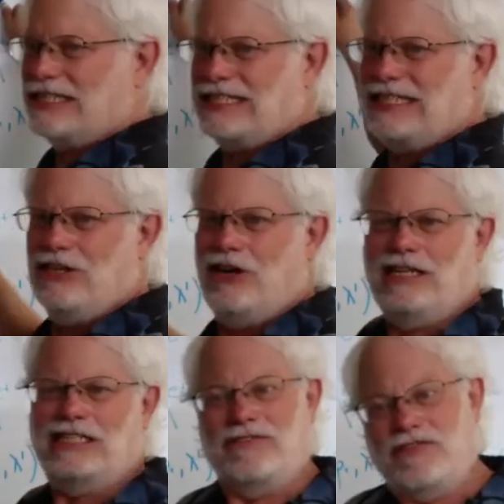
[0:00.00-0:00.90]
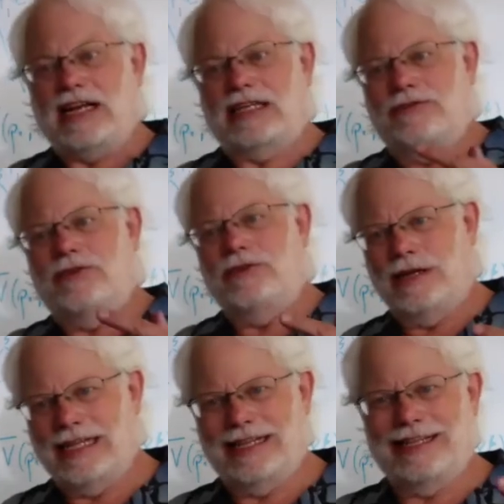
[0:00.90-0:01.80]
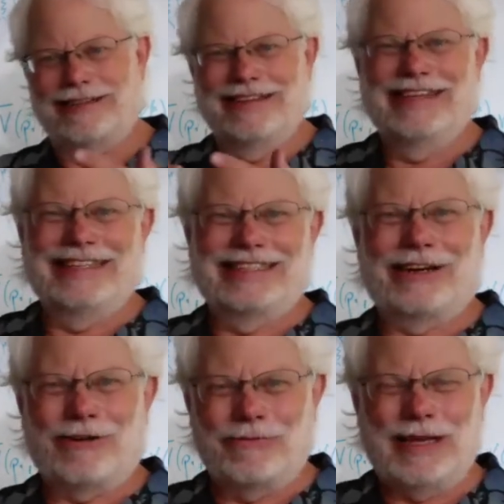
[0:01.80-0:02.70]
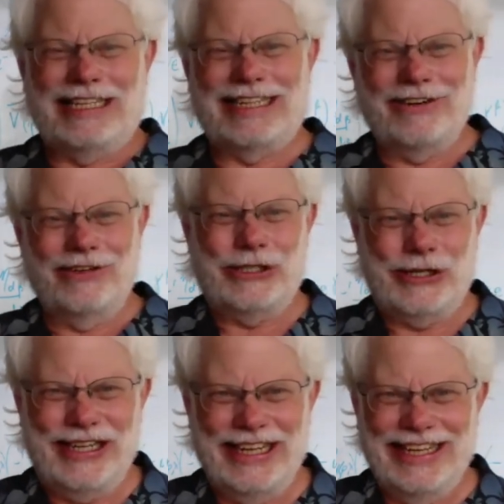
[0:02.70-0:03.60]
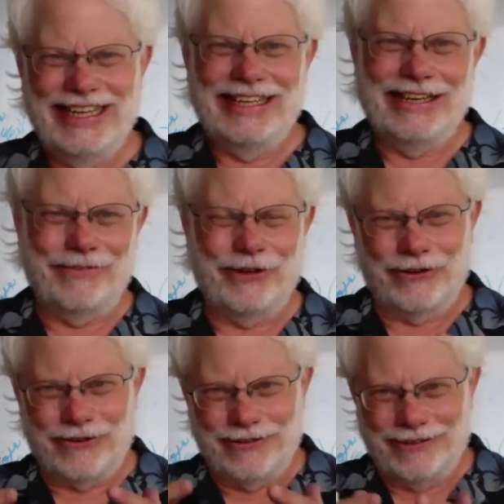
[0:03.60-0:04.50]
Z0s. In fact, if you let the center of mass energy of your